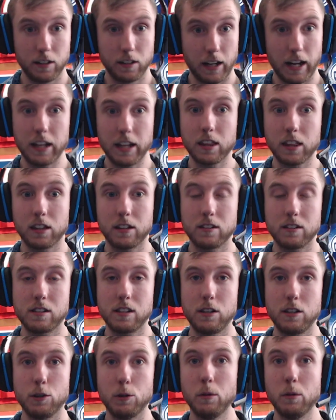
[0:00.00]

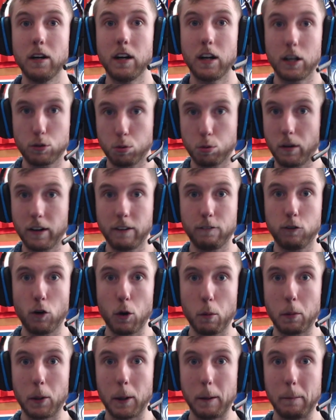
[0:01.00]
Athanasiou, a
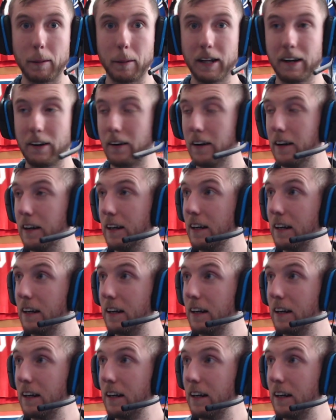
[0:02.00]
24-point player.